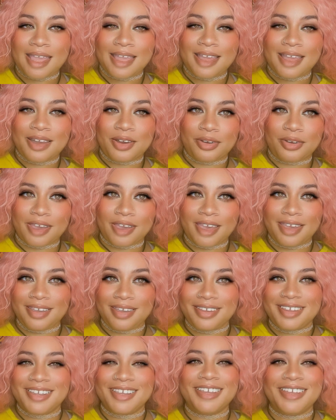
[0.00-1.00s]
Okay?
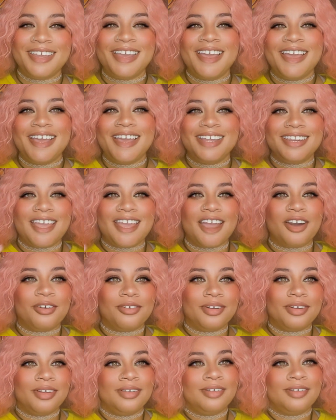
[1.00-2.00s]
Now,
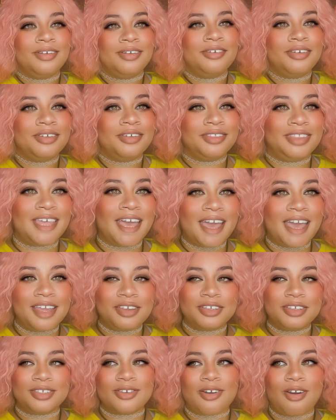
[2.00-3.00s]
that
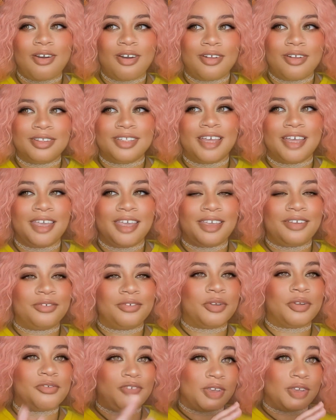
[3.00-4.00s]
is all like
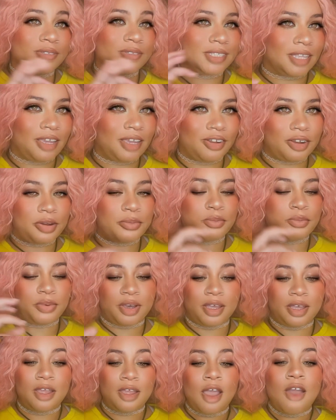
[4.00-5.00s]
revealed later,
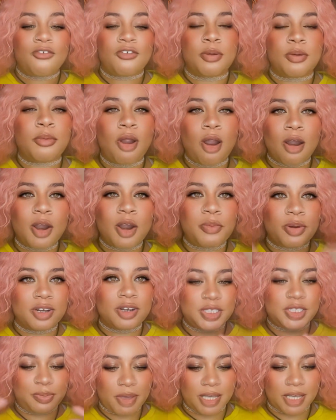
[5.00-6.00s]
but from her
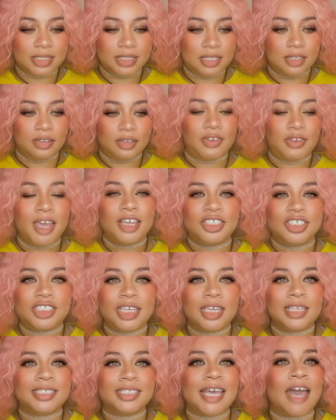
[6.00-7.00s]
perspective,
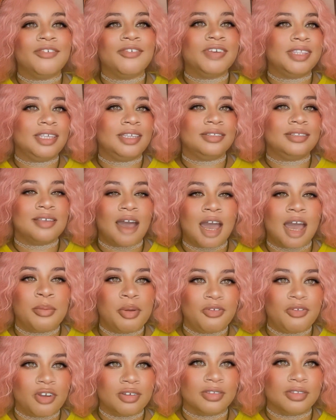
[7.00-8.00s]
she is having the time
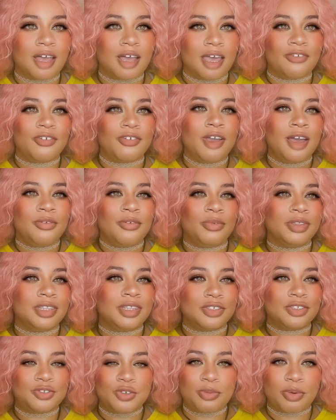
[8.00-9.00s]
of her life with
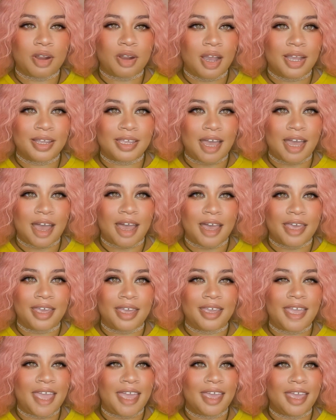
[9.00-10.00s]
this super hot guy,
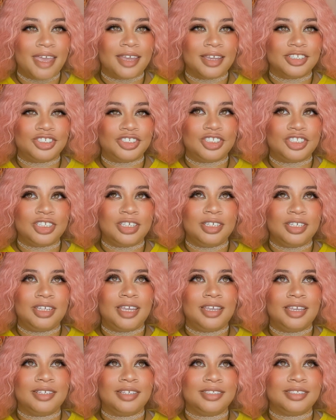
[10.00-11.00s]
and she
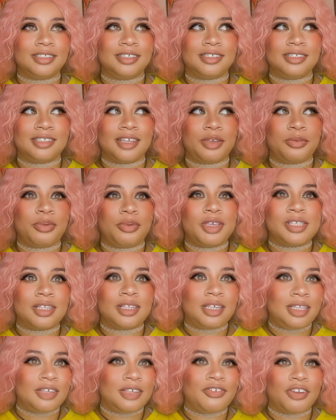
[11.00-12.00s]
is just like
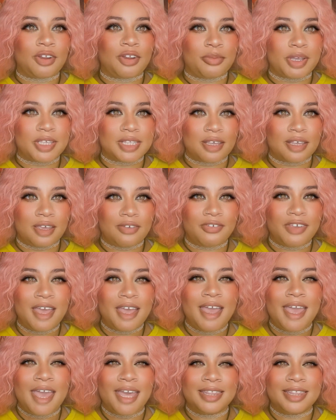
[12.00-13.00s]
basically living her best life.
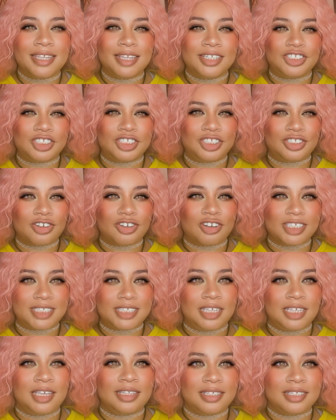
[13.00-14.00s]
And then she starts
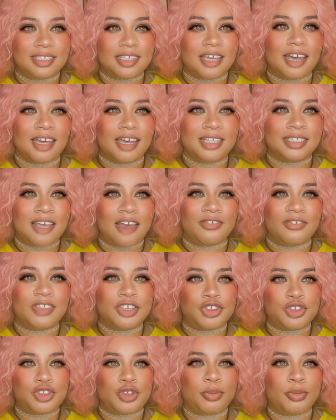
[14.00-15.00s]
seeing the signs of
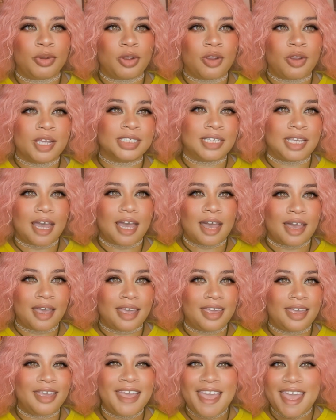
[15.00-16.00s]
this super crazy
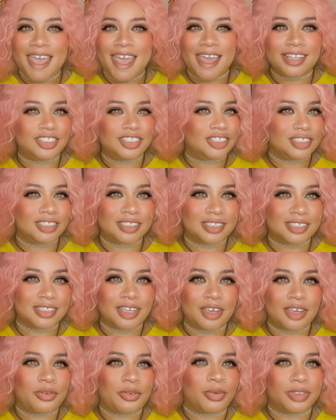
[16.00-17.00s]
guy, and she's just
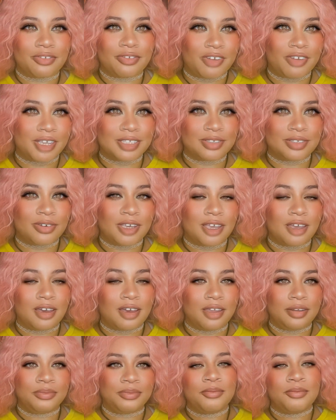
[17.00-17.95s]
like, what the fuck is going on?